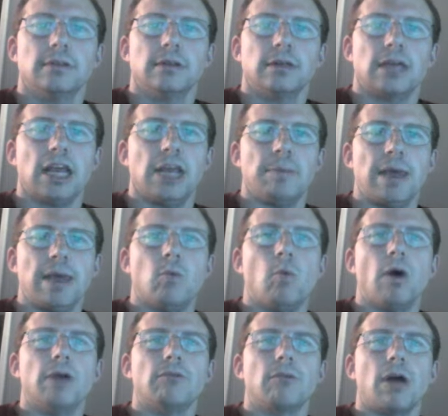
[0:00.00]
Can he make
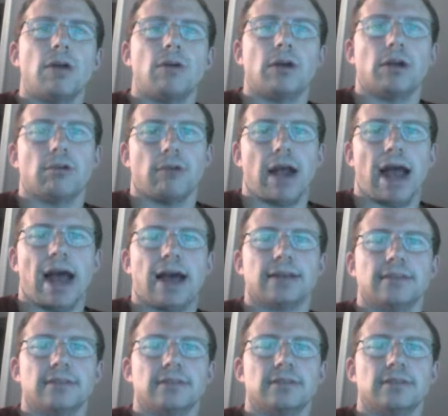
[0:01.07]
one run on grass?